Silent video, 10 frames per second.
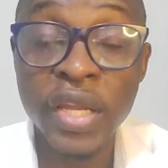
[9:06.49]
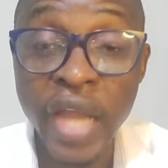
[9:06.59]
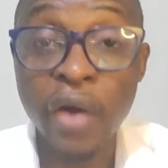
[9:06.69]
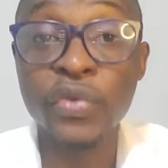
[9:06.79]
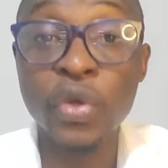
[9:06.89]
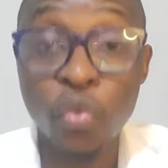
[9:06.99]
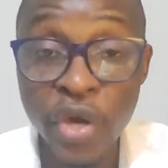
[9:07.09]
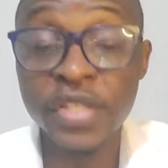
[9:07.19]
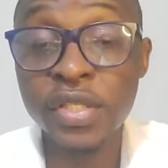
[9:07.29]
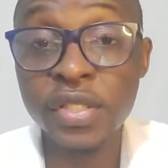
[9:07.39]
Now the
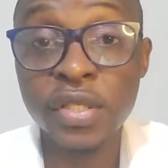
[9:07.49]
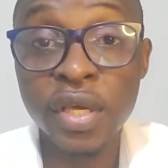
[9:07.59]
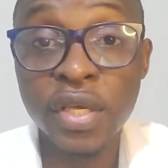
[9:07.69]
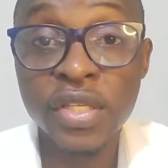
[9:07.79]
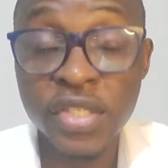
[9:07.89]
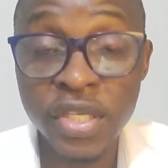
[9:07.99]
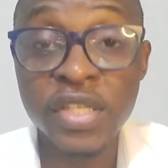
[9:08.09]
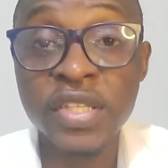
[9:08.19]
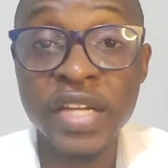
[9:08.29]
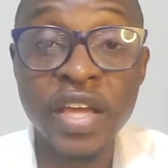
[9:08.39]
West
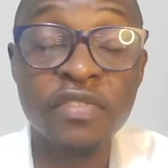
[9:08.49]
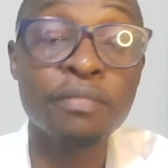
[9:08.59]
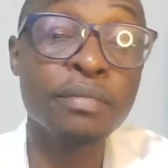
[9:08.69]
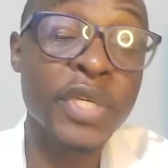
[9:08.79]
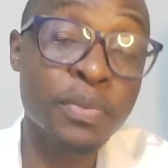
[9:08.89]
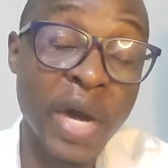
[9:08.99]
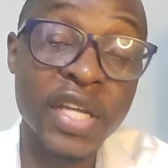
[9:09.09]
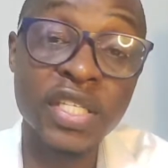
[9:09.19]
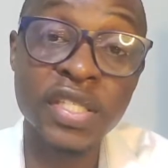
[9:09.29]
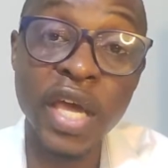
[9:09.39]
sees that they have
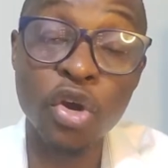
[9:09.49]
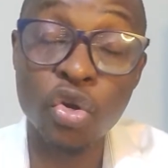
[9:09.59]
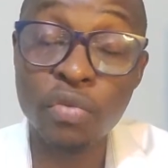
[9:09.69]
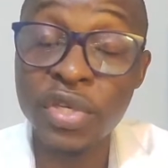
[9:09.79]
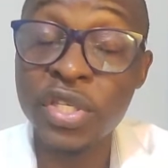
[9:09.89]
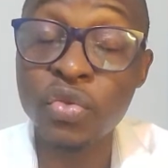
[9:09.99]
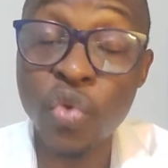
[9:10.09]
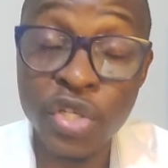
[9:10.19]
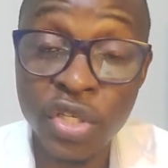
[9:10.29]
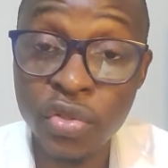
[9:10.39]
mismanaged their economies in
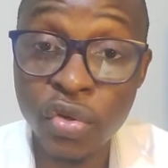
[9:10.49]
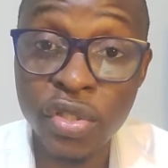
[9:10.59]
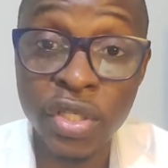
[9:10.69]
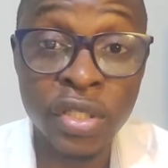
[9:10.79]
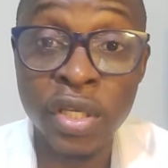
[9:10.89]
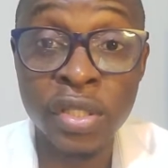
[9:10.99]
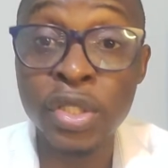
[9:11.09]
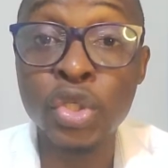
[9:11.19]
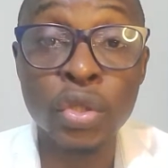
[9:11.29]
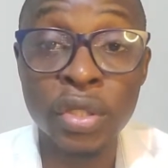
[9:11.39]
Washington,
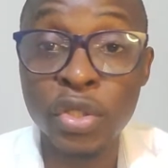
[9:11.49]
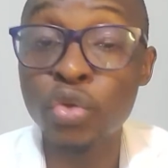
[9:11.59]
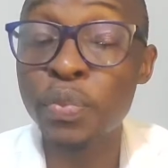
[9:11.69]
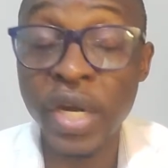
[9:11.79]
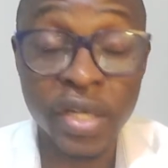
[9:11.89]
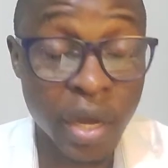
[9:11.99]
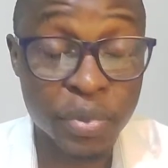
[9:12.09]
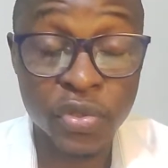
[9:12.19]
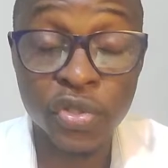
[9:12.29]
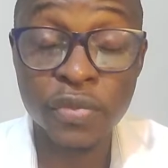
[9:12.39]
in European
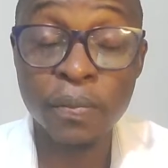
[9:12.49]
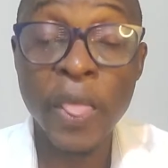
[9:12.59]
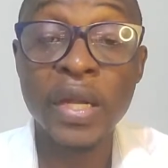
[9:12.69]
capitals.